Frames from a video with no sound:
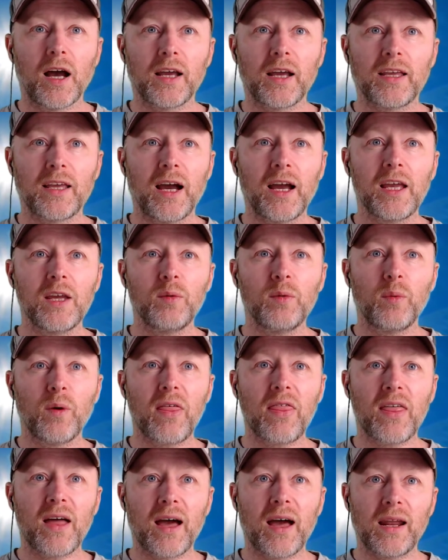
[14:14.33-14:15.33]
a guy
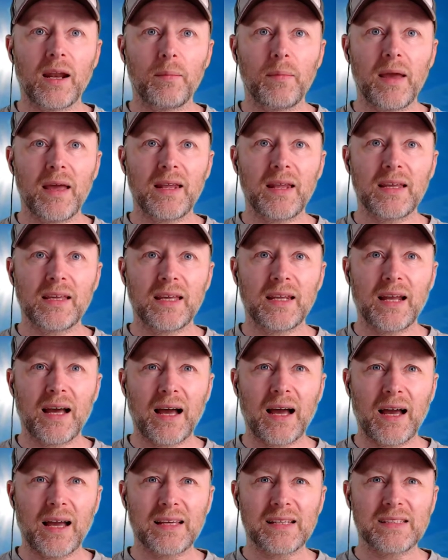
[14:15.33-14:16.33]
with an American
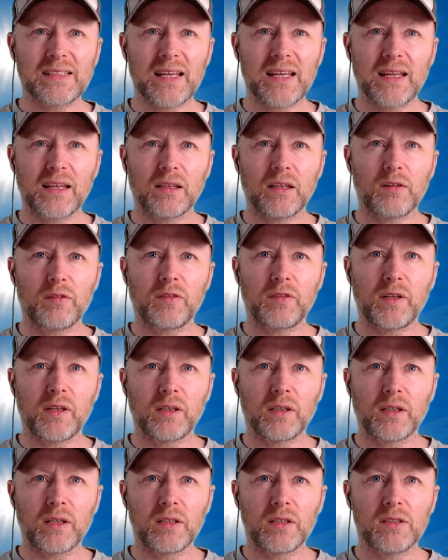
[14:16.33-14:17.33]
accent living
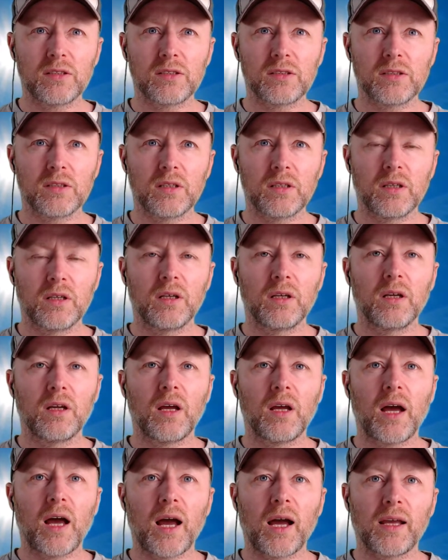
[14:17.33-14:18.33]
in Leeds,
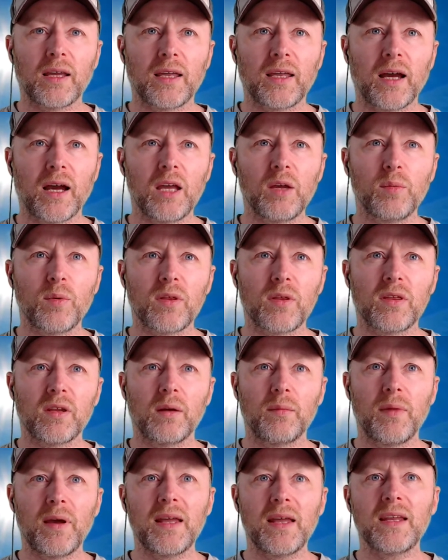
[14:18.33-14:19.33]
a guy with
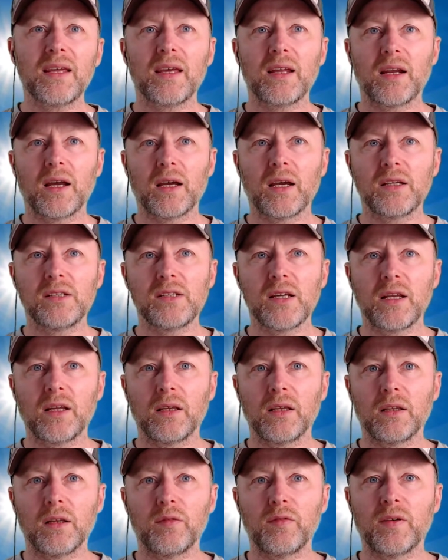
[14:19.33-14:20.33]
an American
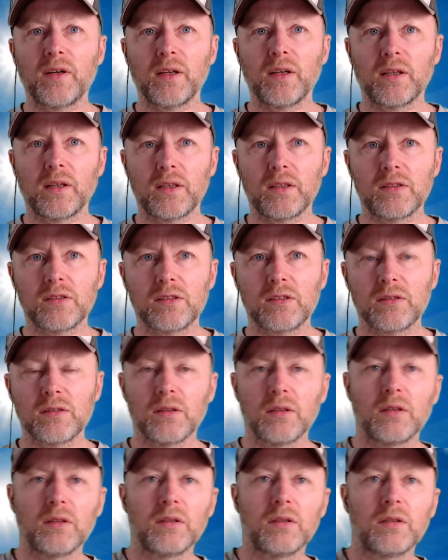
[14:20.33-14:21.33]
accent living in Leeds.
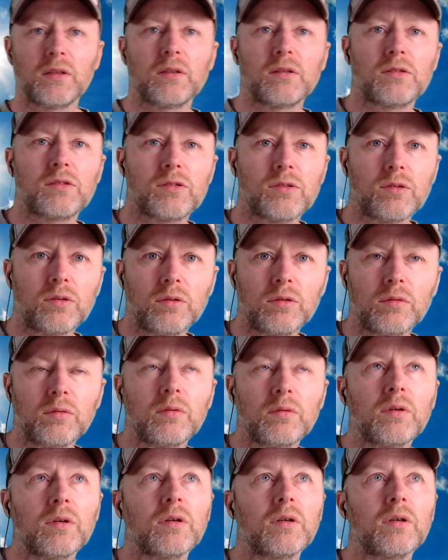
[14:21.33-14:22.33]
So,